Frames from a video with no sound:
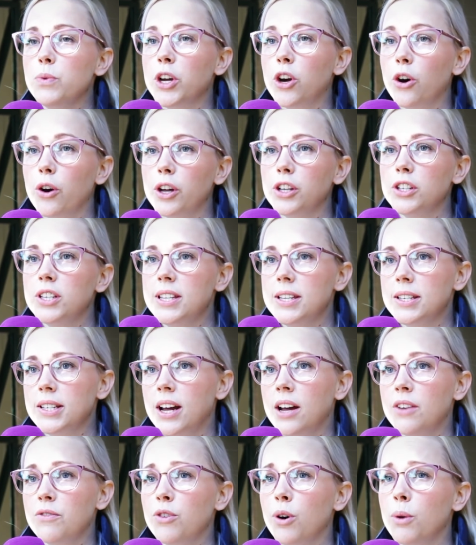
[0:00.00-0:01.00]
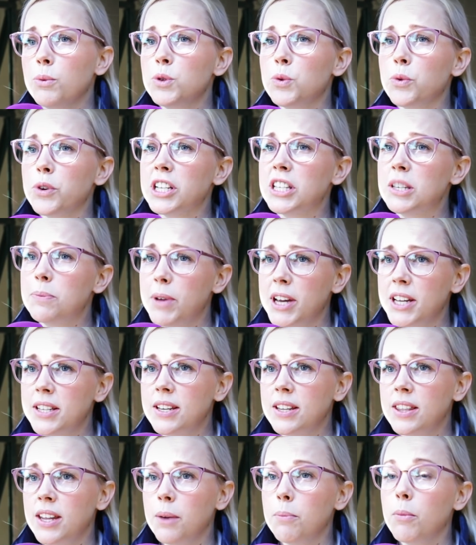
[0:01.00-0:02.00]
We go into these lion farms, we're
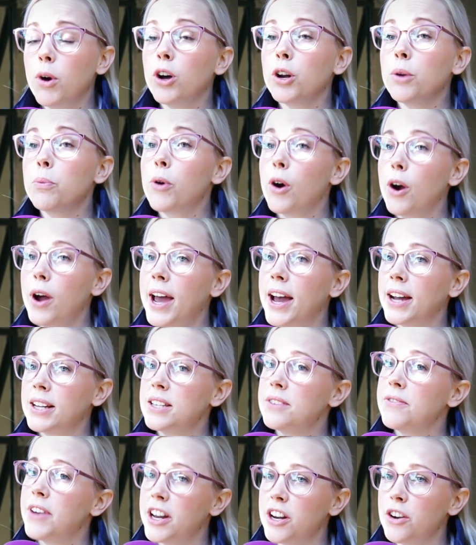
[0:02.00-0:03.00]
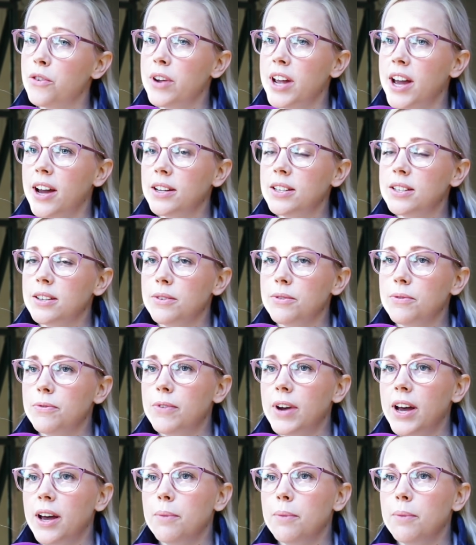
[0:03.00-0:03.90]
inspecting them on a proactive and a reactive